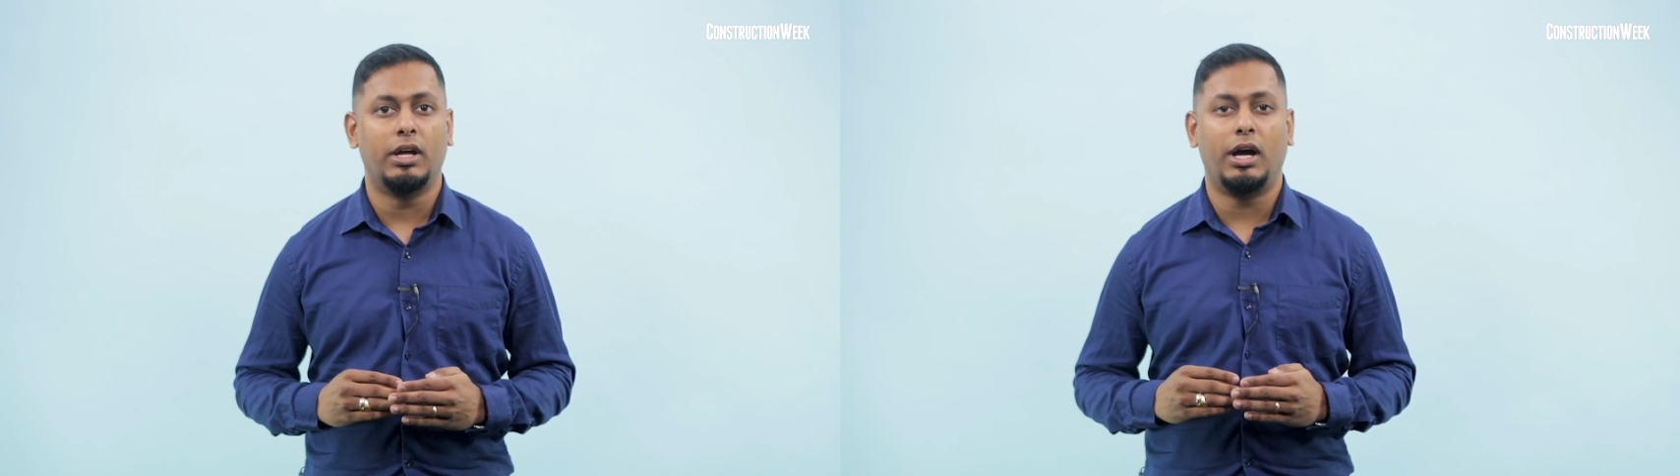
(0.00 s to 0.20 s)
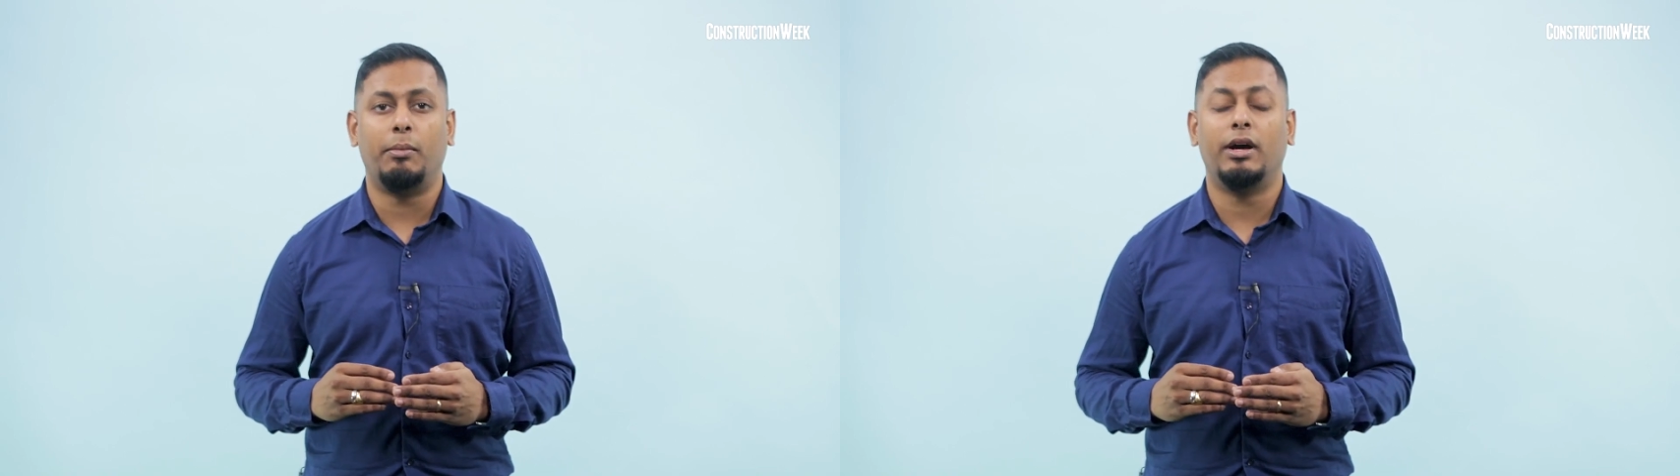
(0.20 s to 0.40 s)

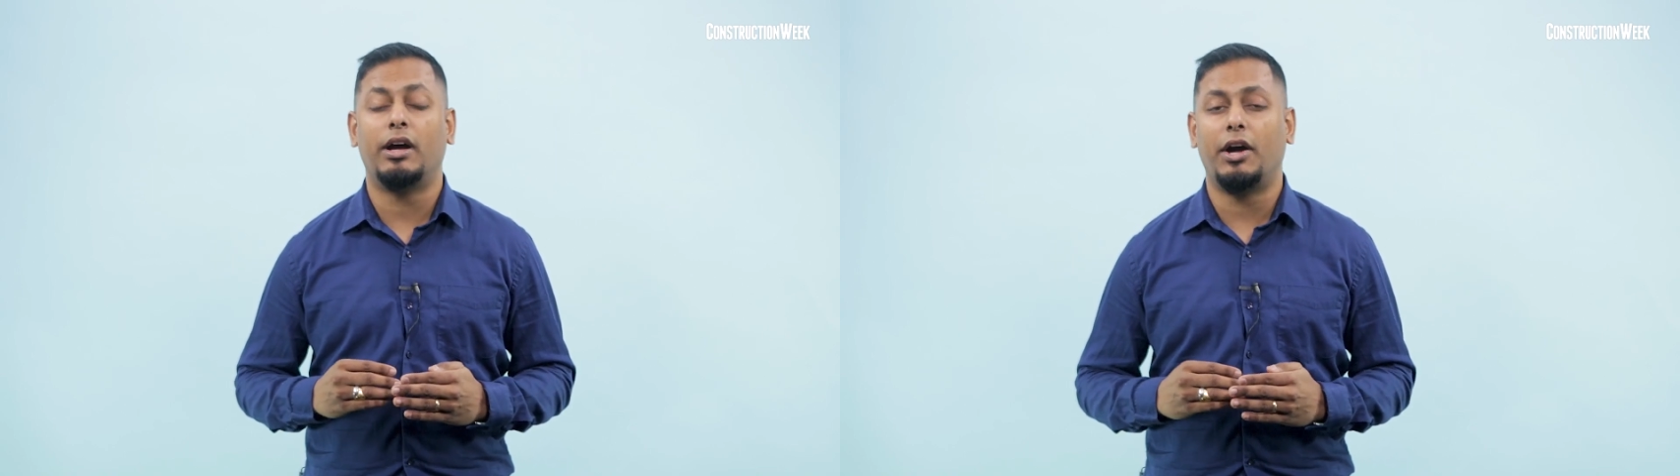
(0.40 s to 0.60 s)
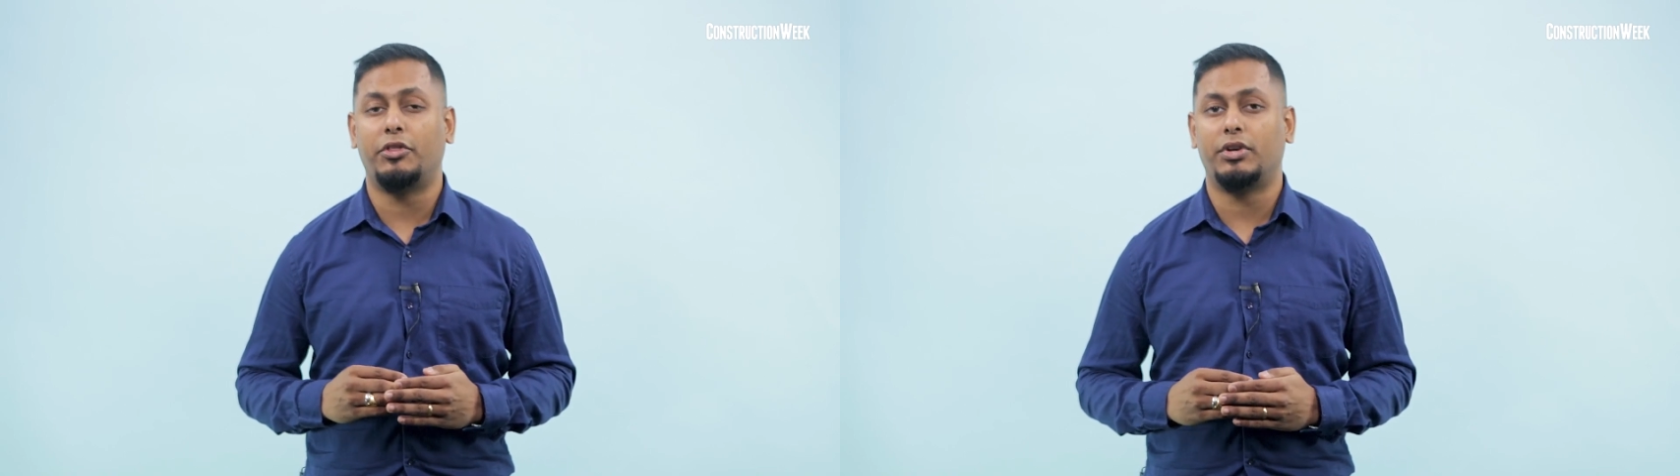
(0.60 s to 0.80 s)

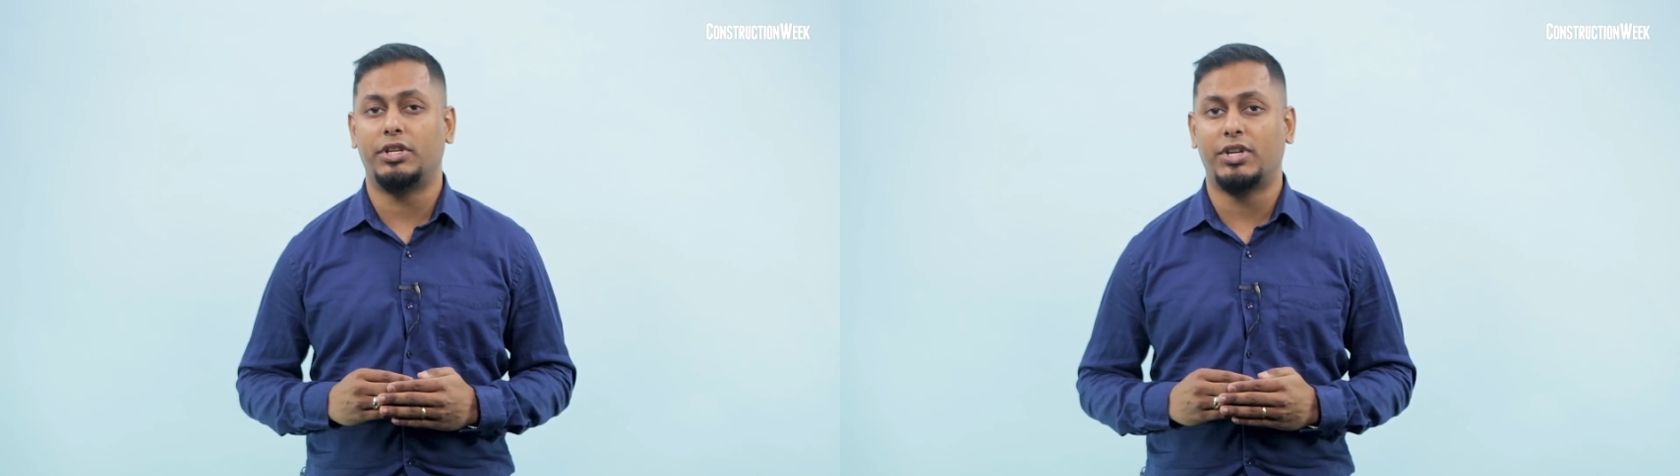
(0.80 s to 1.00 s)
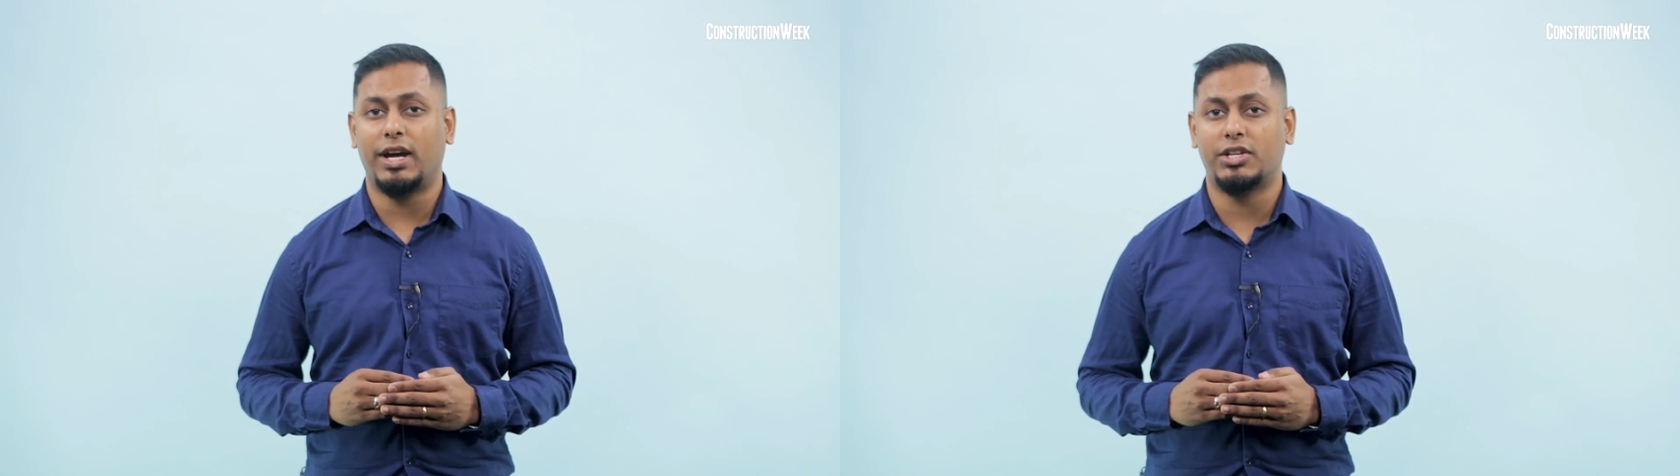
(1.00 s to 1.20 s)
among other
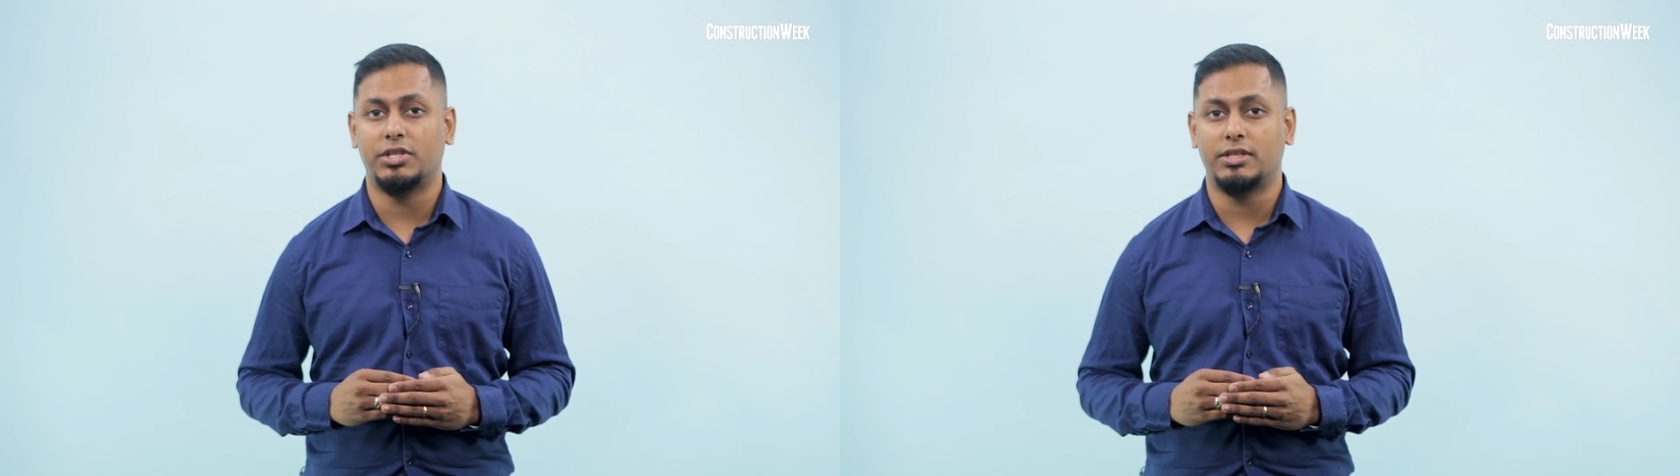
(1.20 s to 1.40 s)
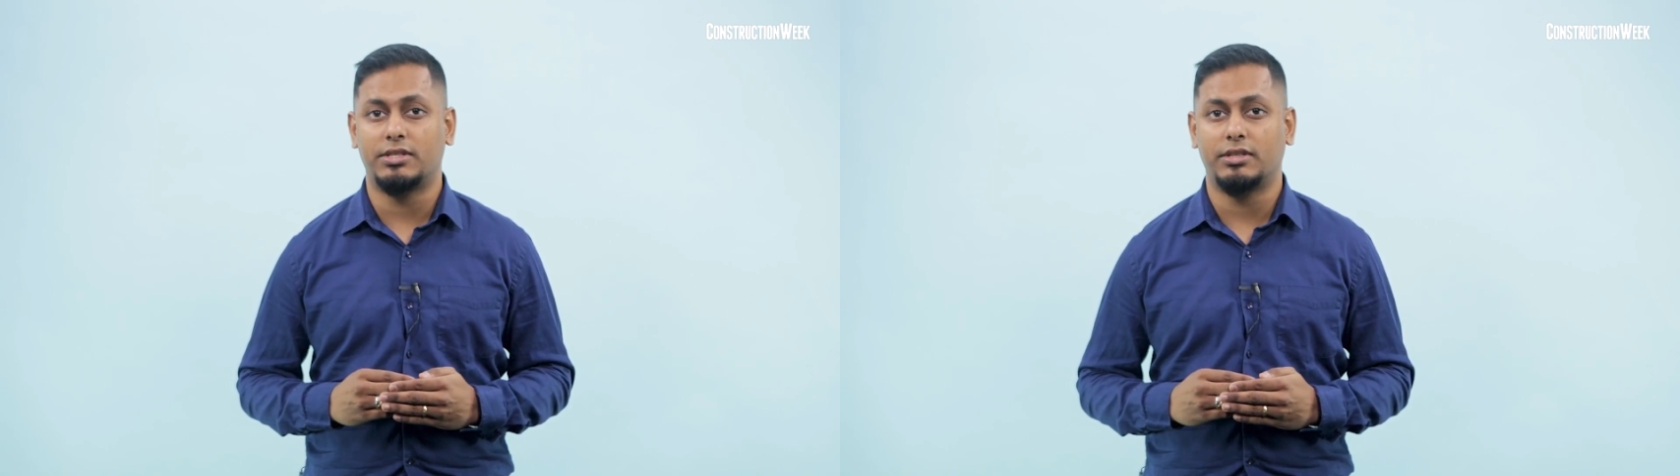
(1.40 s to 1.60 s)

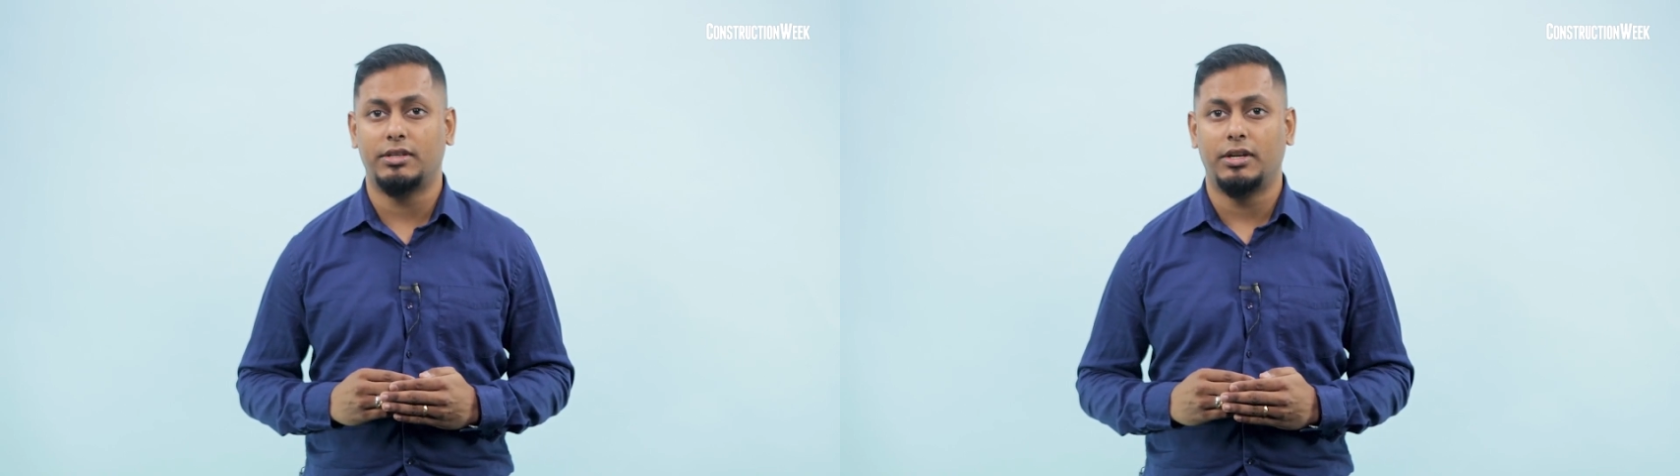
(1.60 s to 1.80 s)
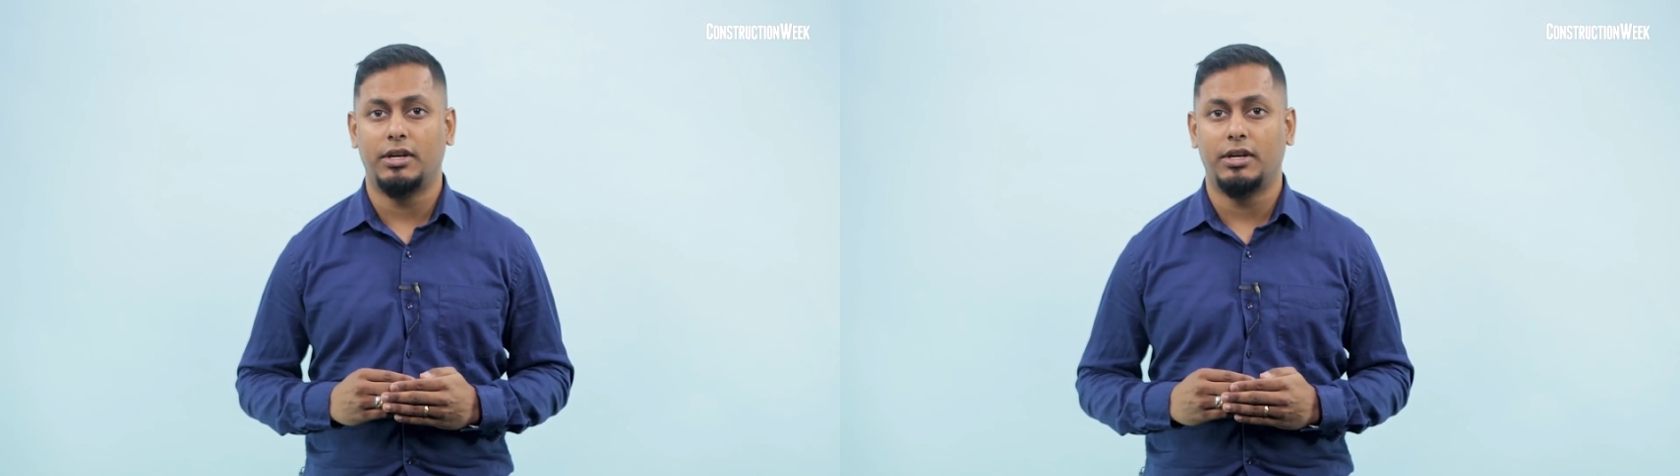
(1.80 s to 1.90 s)
attractions.